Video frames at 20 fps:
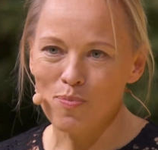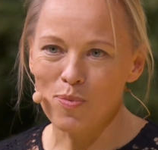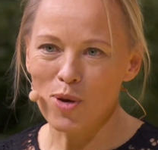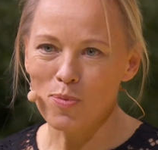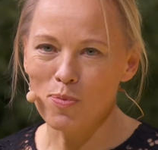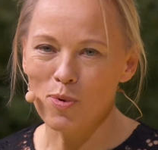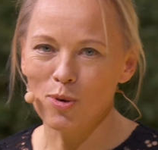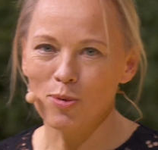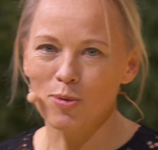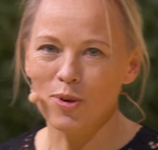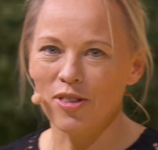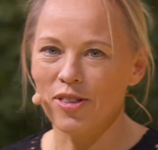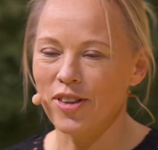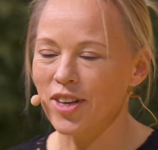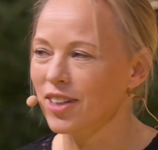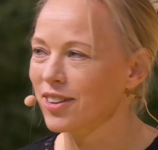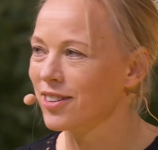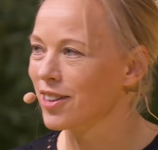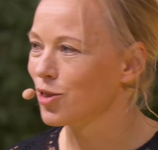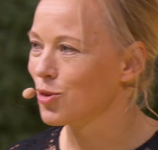people would
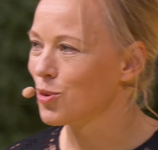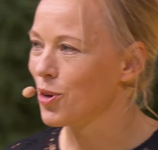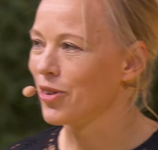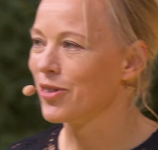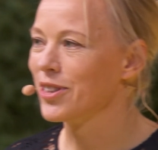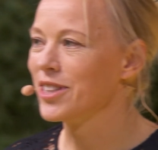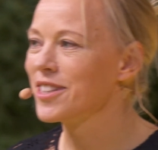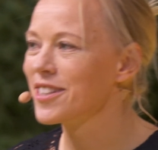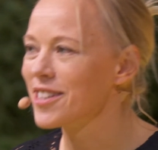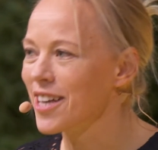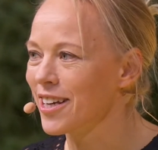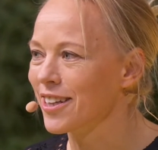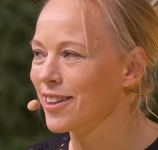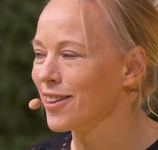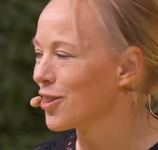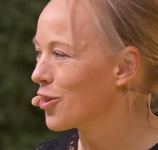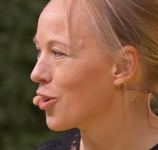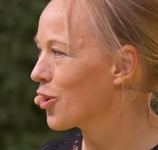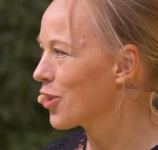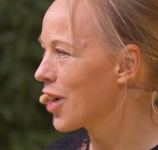think that you are
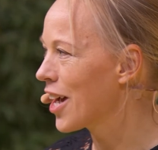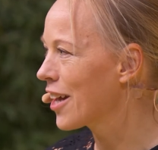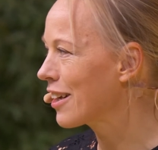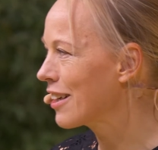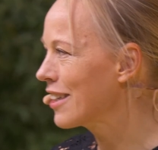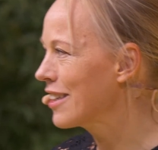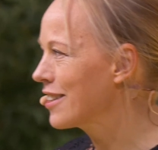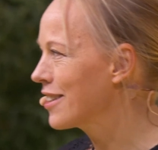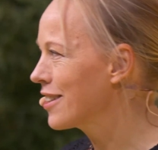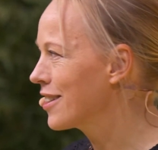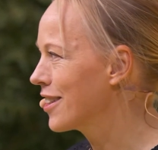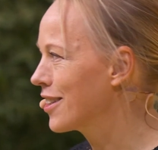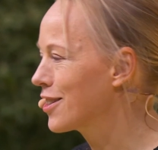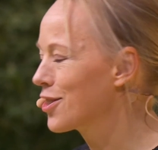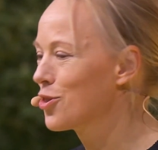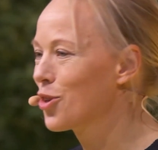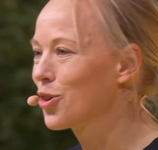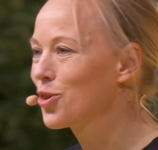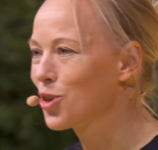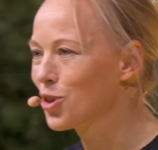insane, or at least
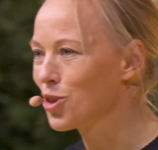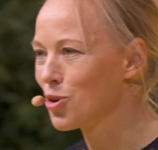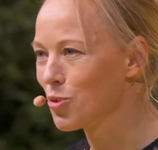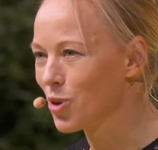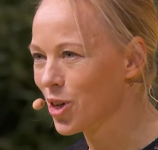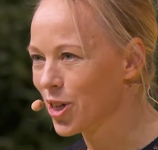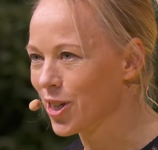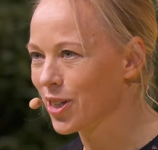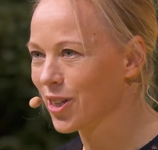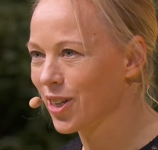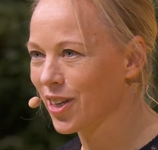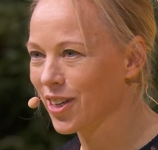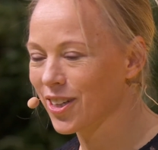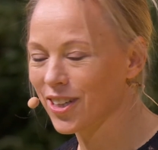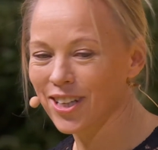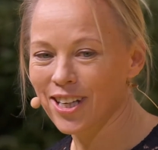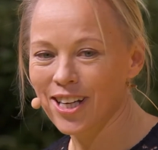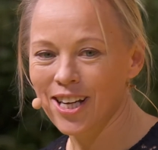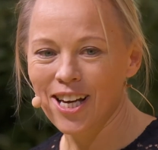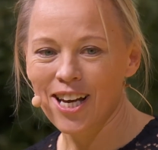it's not going to work.
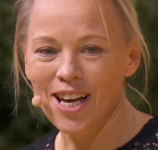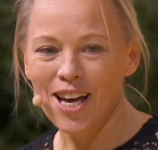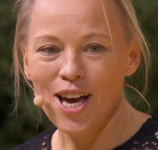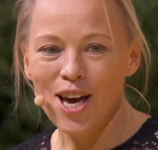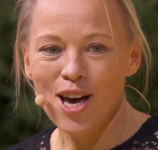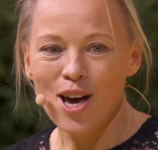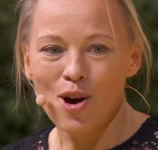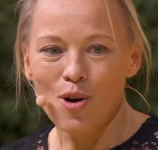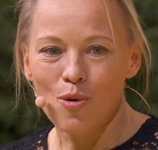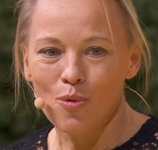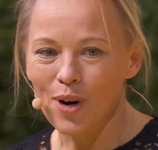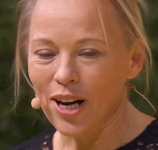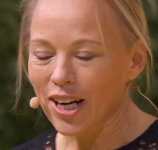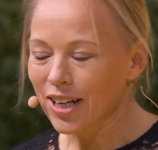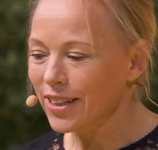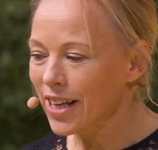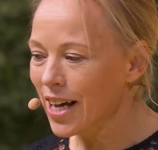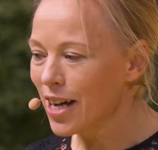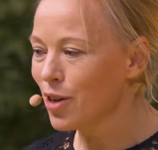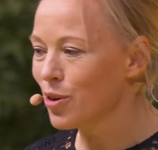
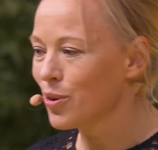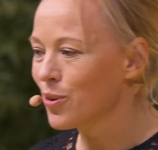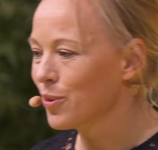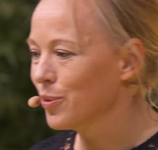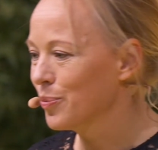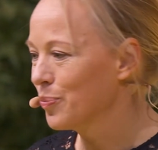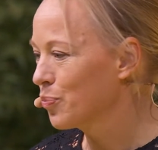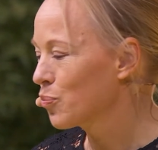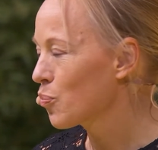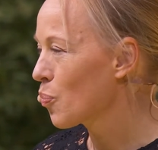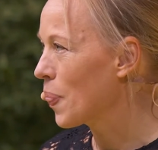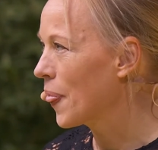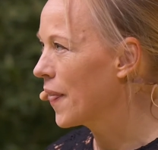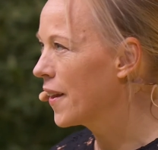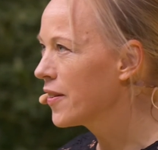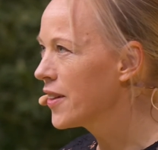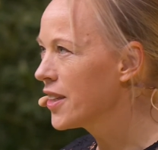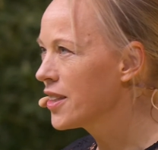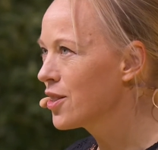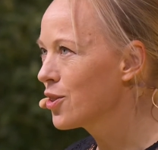Well, now,
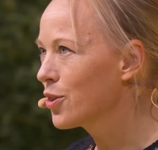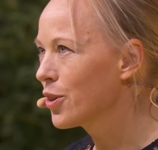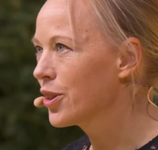in this